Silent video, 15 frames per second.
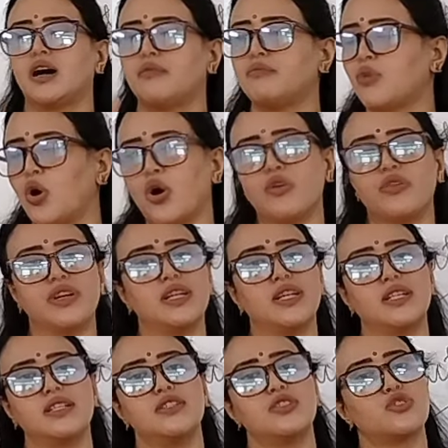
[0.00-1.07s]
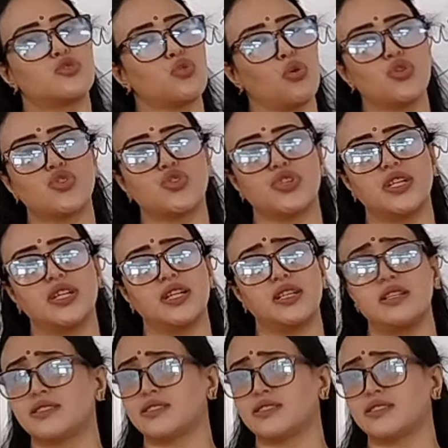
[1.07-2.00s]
moral, social,